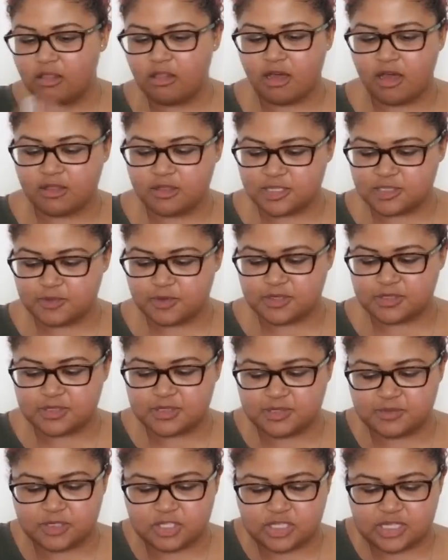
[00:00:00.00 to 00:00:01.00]
long this
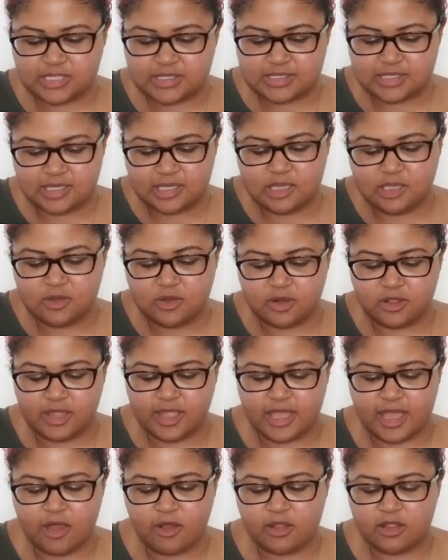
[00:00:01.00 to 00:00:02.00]
person's been chasing you or like
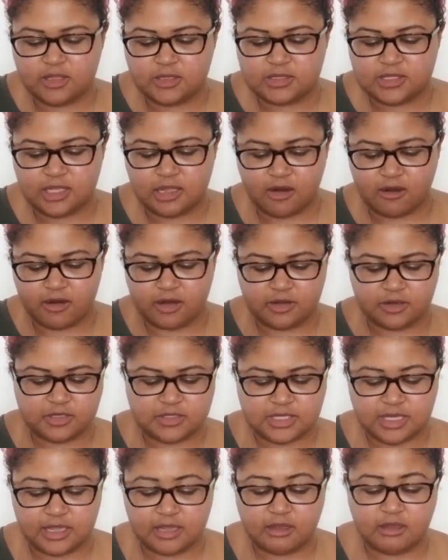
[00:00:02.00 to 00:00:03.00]
how close they are on your
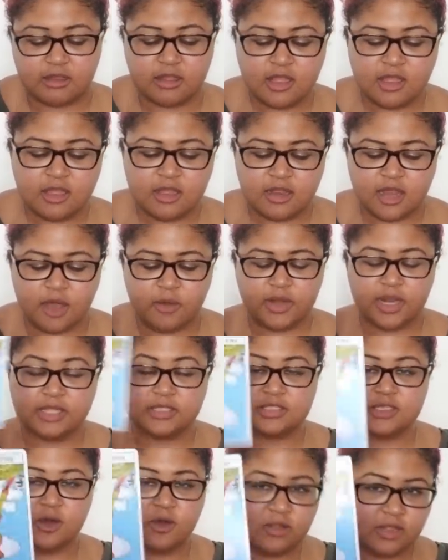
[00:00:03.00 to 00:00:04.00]
tail. Now, what I
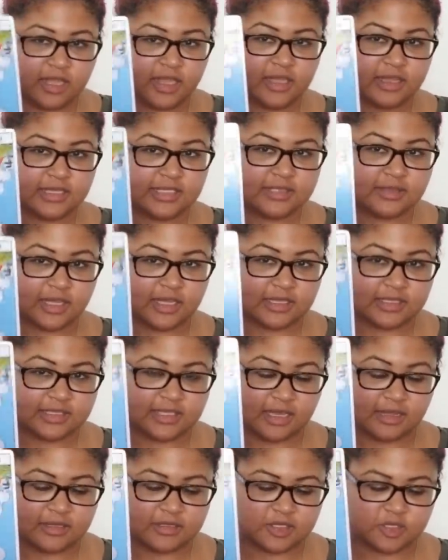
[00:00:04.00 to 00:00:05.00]
don't like, is, like I
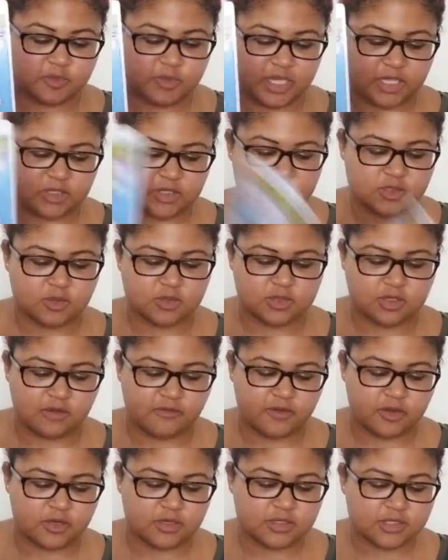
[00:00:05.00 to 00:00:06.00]
said, is this page of swords in
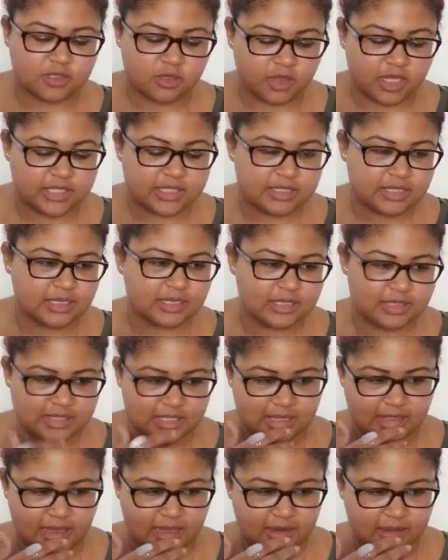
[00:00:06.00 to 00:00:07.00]
reverse. So let's look into
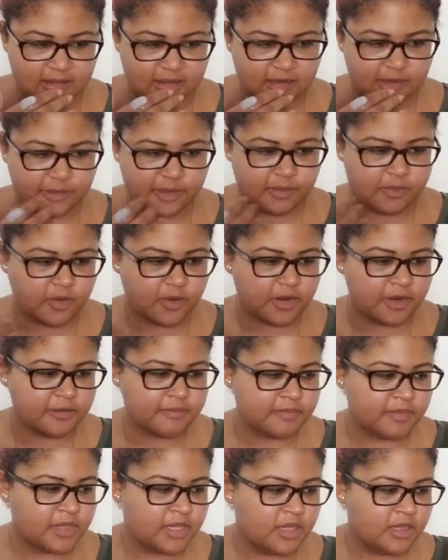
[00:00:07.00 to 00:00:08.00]
that a little bit more
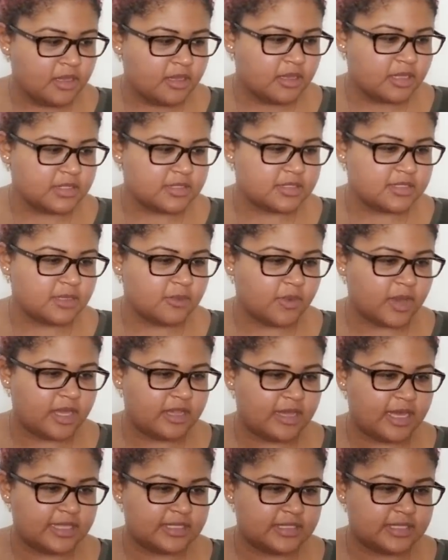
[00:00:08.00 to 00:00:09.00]
and see why
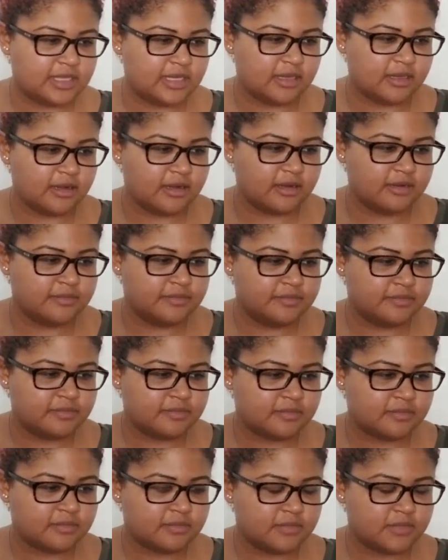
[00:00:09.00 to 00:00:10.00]
that's here.
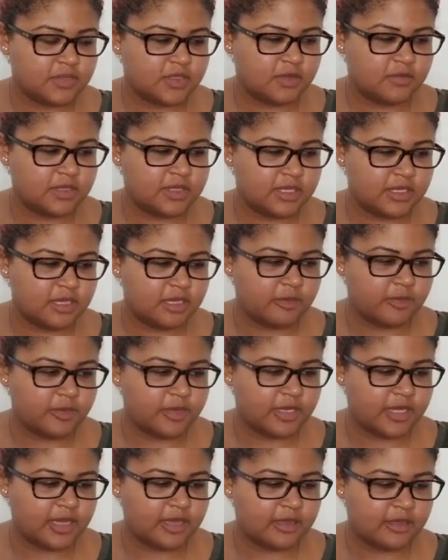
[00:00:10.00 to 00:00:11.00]
Do I want the Kipper
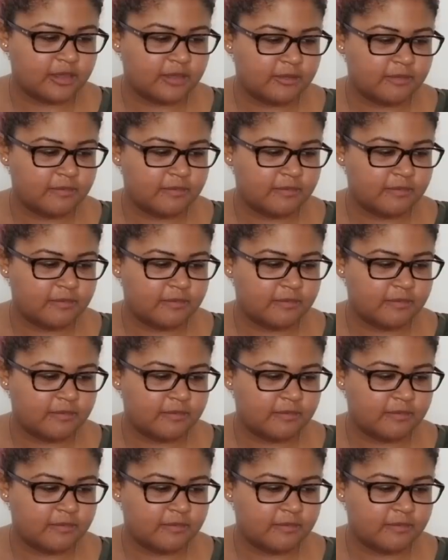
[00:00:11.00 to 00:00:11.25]
deck?